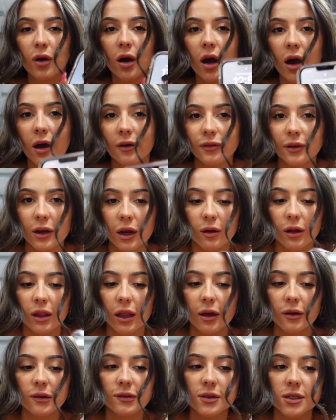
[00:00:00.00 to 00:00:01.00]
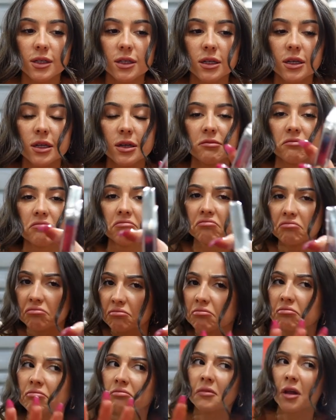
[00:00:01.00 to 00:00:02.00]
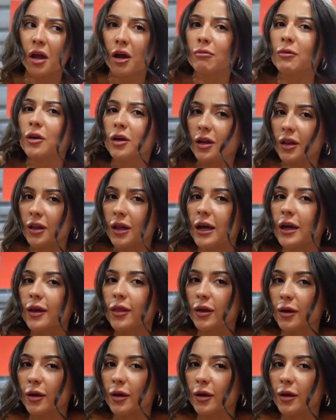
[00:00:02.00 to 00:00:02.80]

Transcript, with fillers: got half an hour left. I'm not gonna lie,